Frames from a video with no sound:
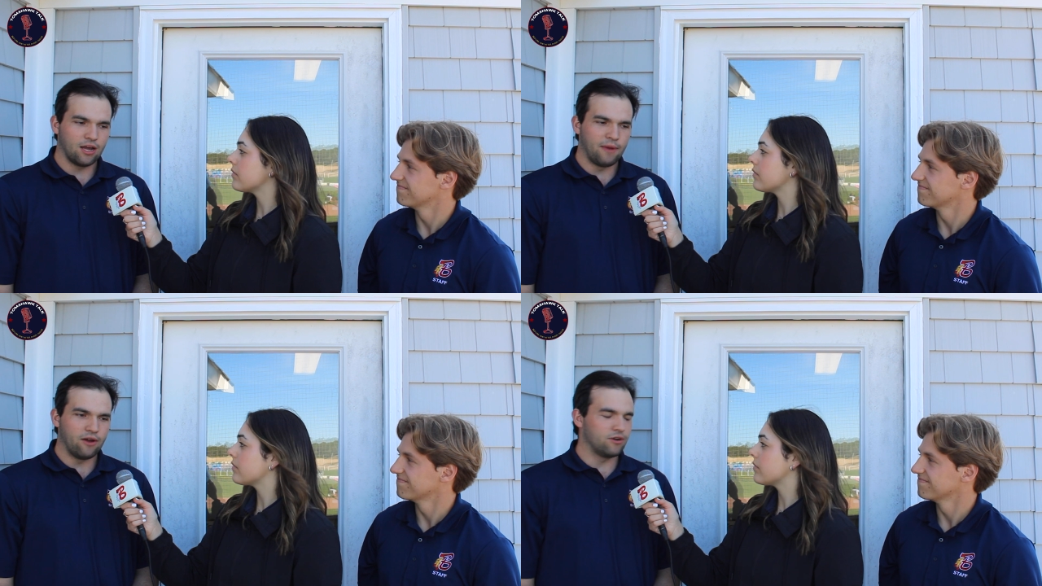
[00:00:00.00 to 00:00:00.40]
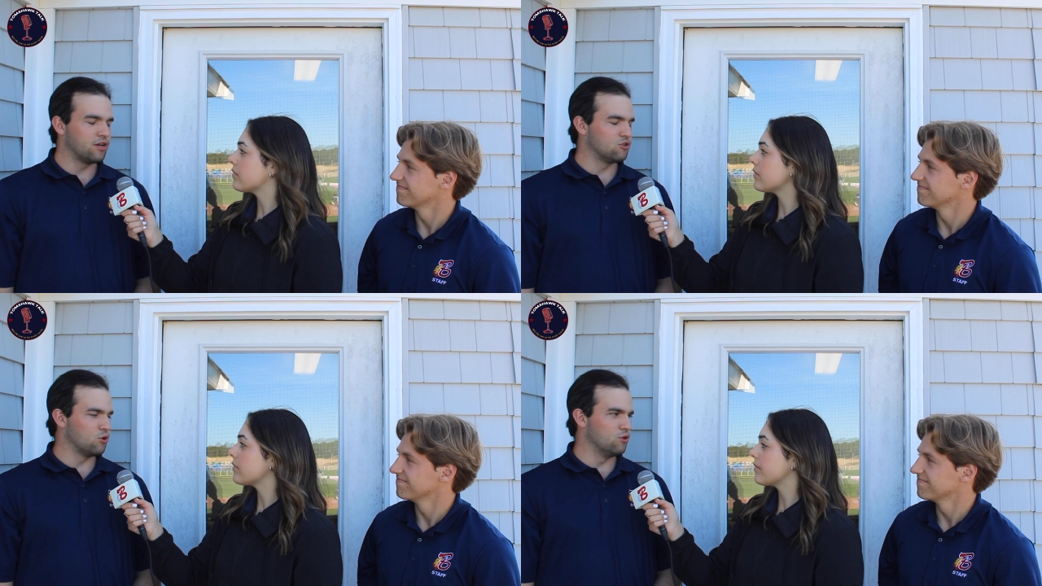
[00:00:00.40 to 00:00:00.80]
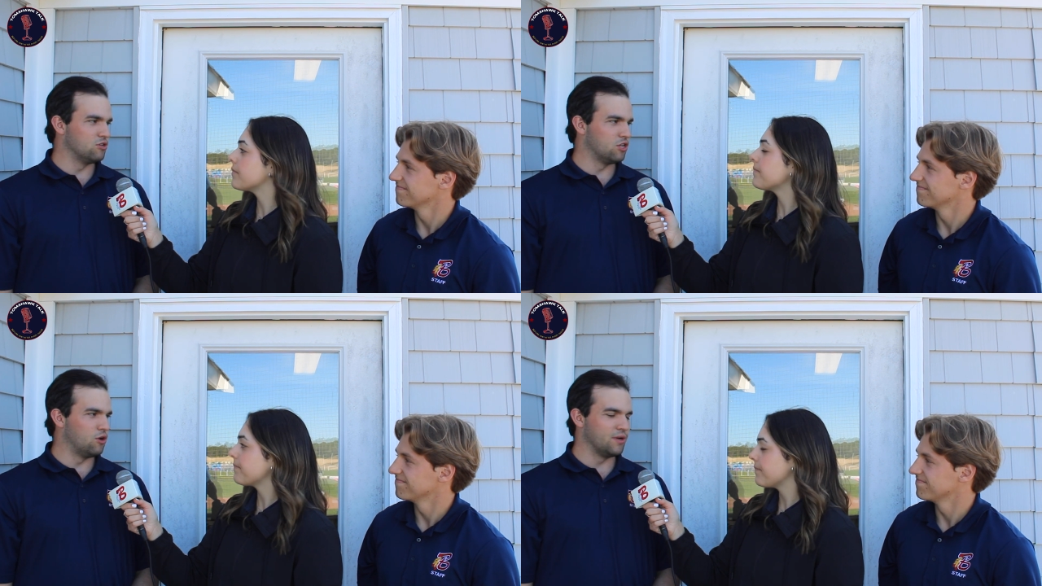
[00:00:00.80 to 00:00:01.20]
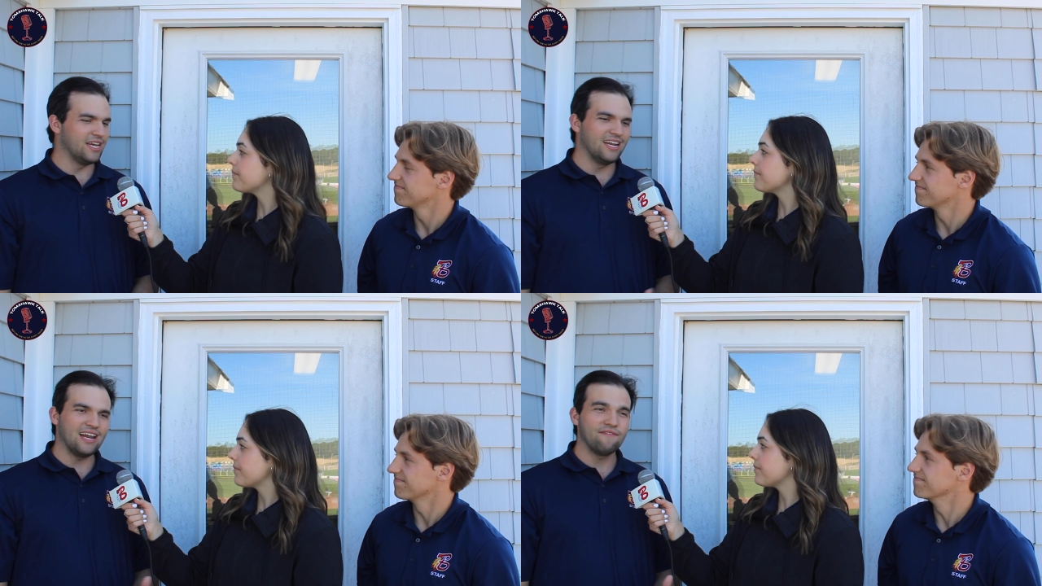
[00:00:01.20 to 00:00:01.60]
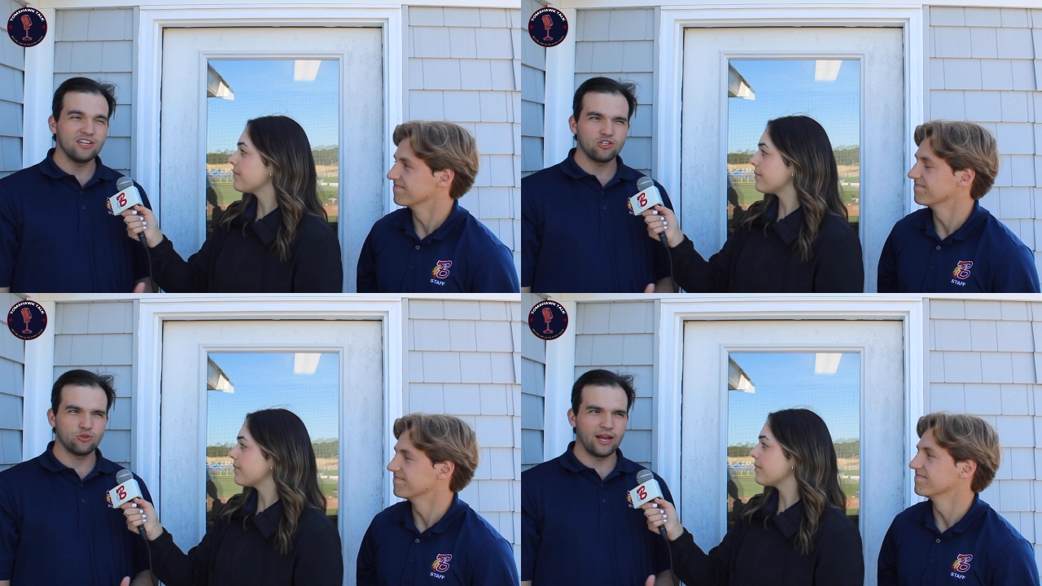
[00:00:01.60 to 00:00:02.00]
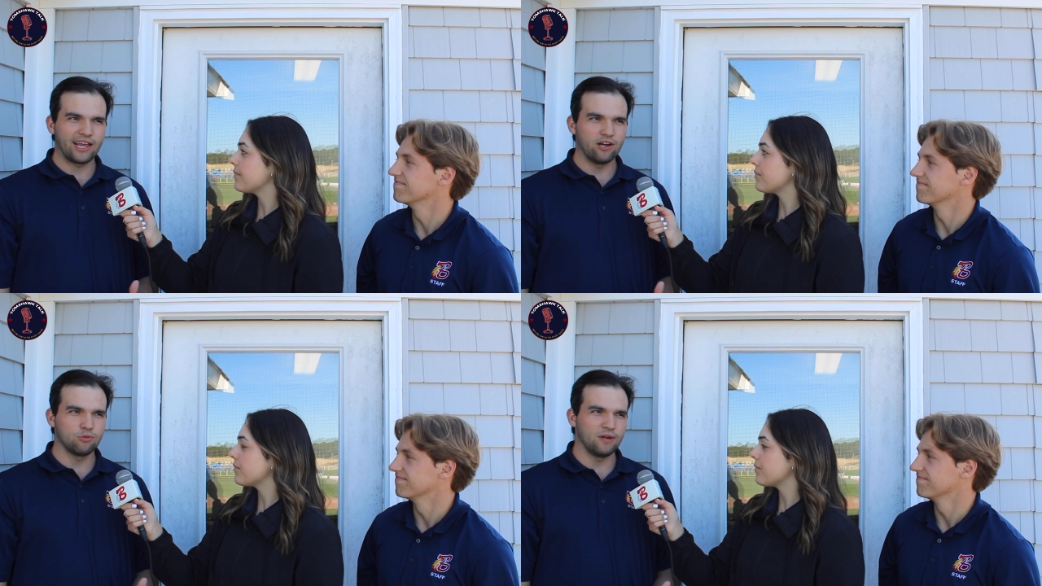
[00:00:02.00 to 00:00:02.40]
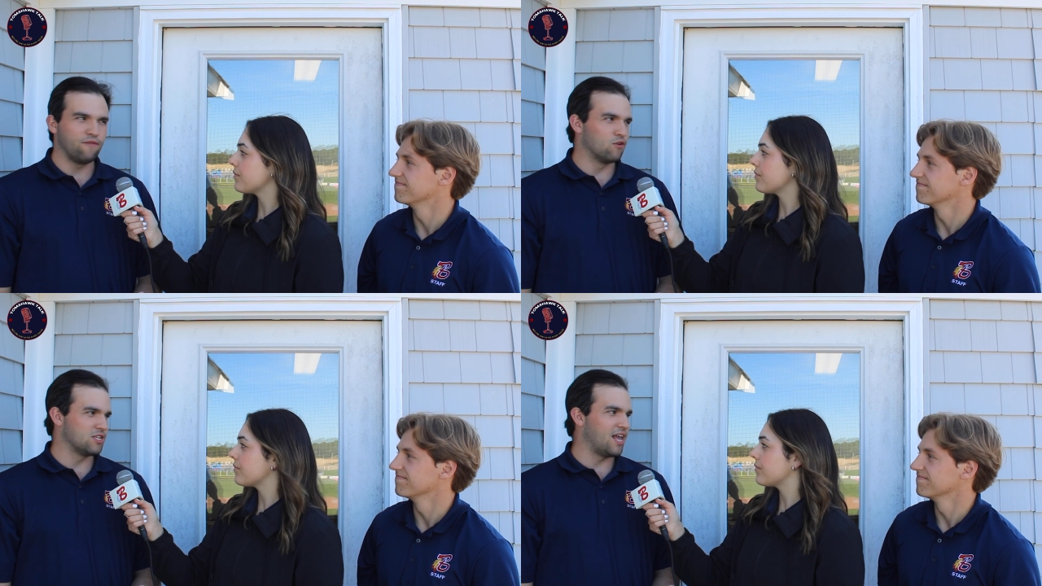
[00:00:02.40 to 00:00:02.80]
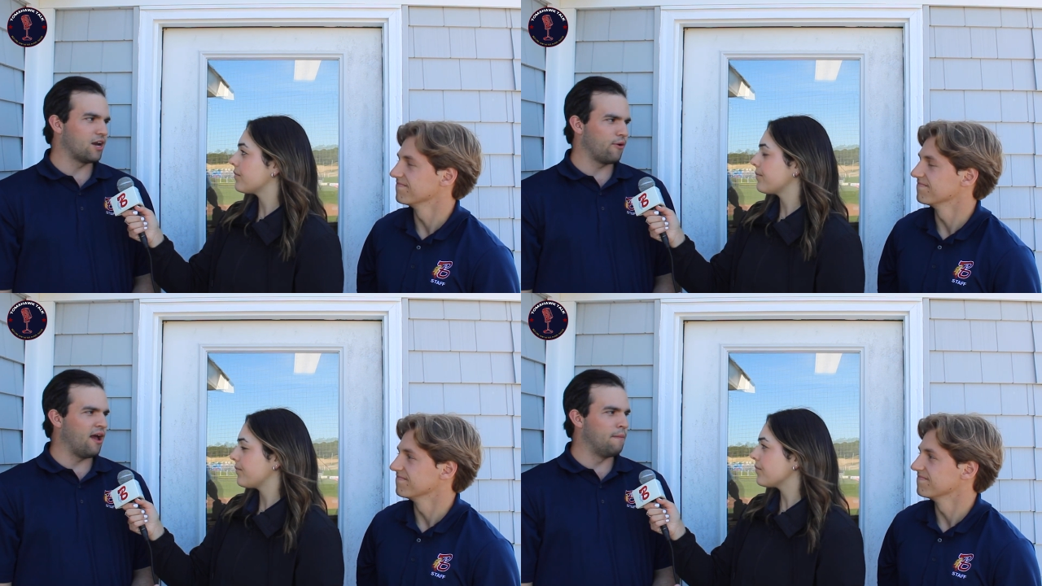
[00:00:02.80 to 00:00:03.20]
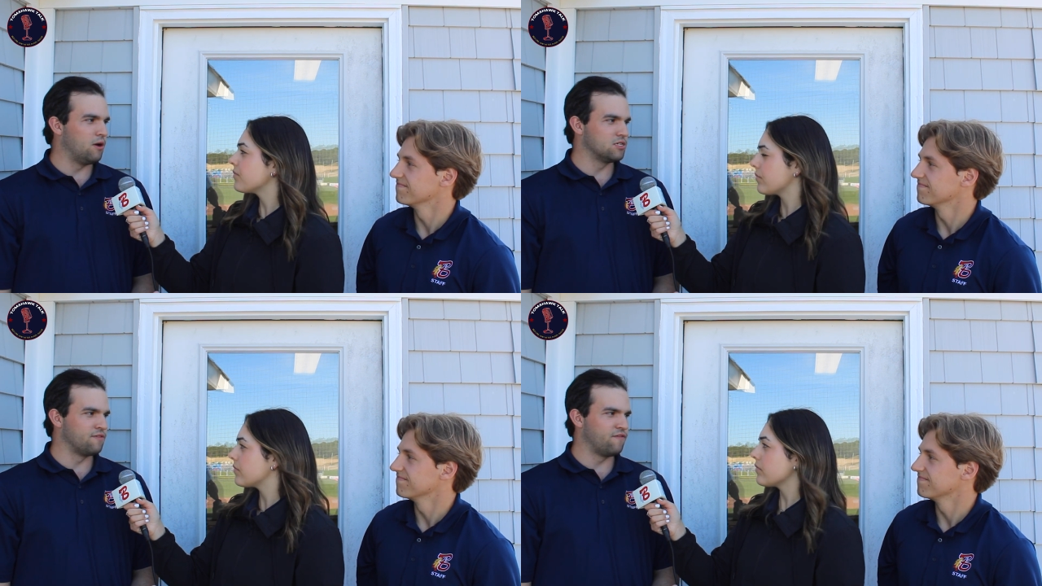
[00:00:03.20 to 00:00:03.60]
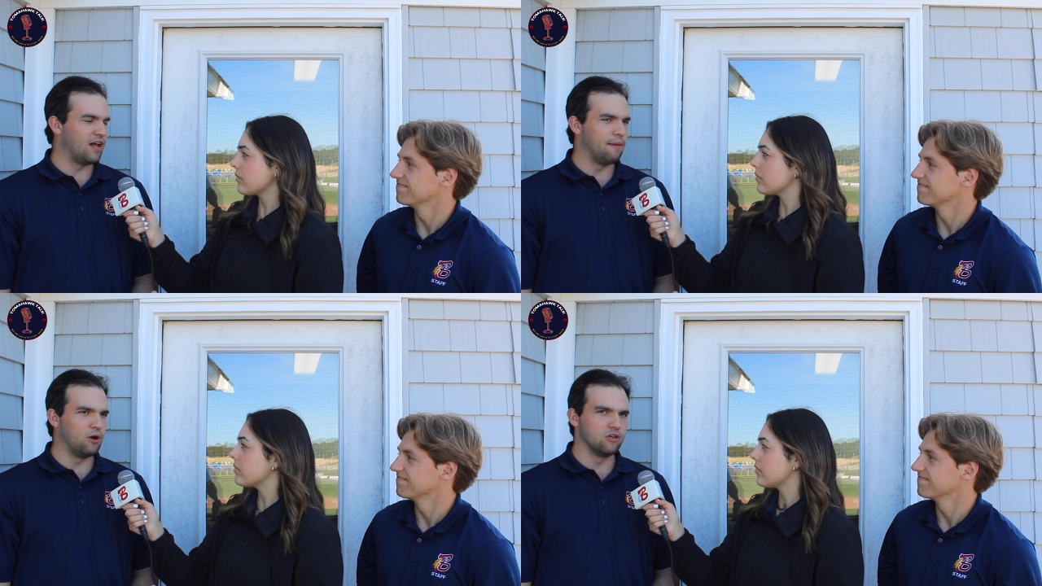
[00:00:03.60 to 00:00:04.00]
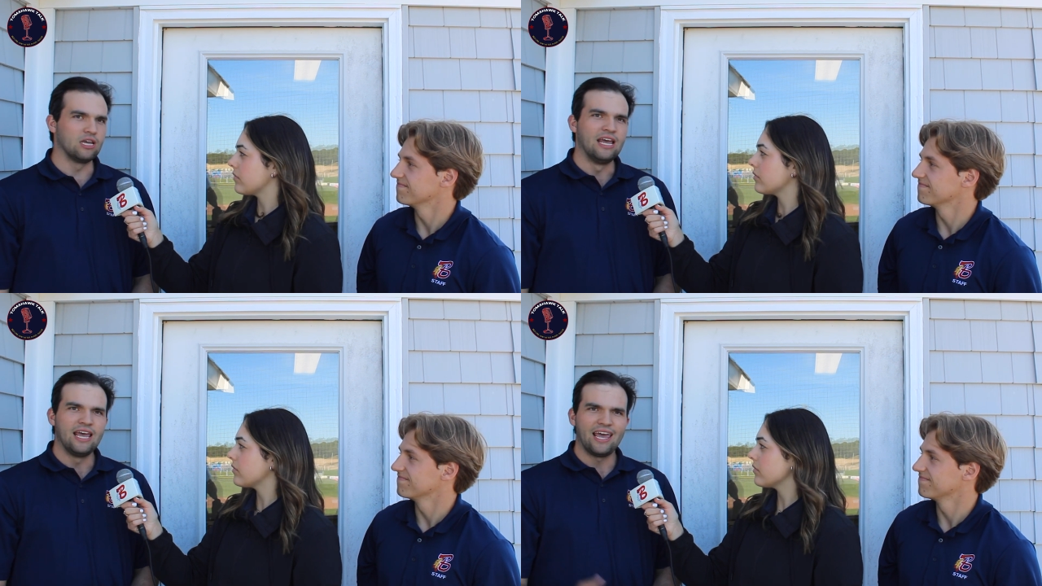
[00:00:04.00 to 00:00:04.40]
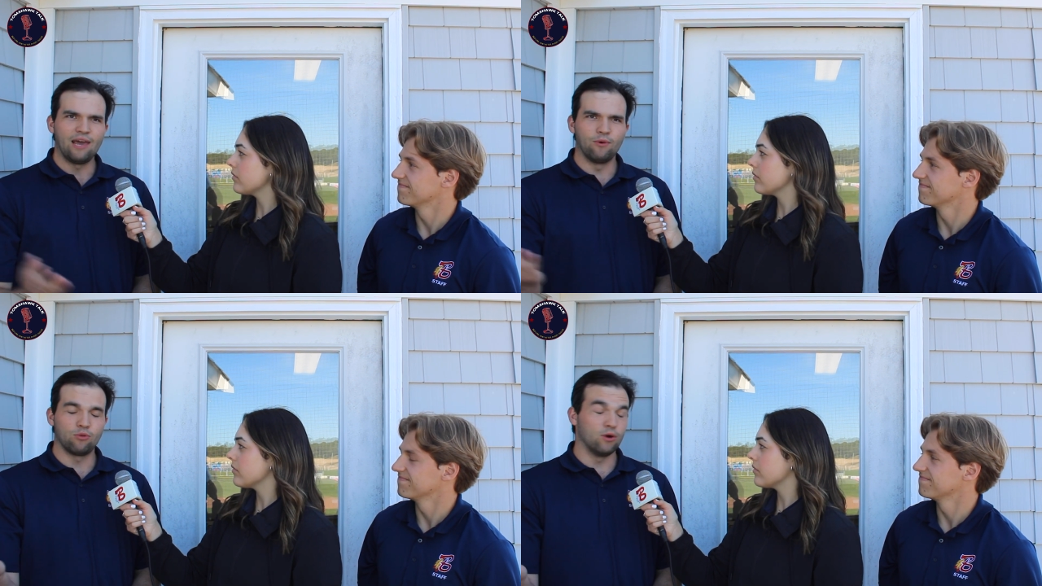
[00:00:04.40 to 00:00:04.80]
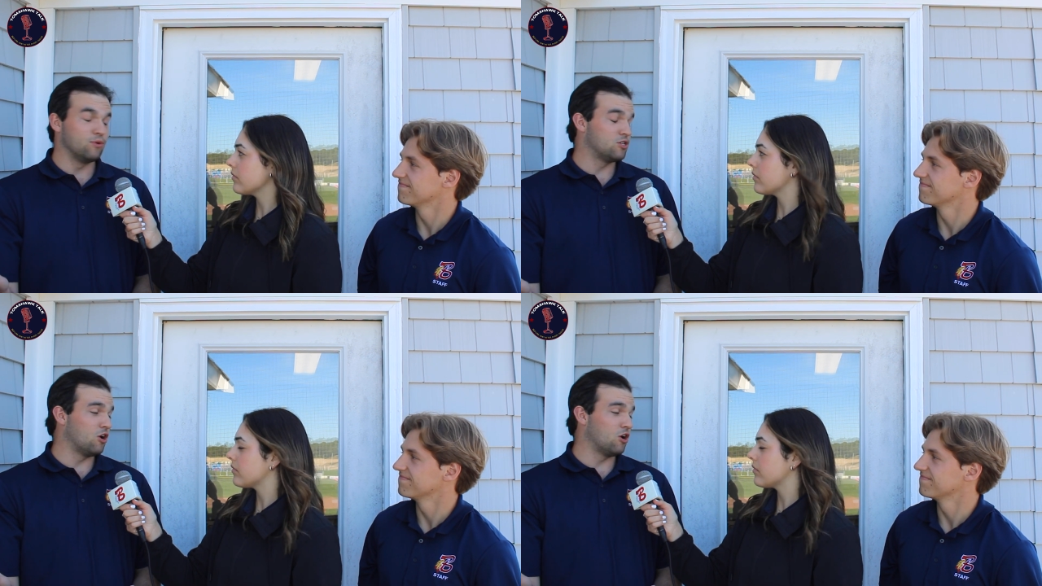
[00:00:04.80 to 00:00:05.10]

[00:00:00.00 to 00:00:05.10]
Speaker 1: to come out and control the zone. He didn't have any strikeouts, but he forced a lot of ground balls and fly balls. And with what we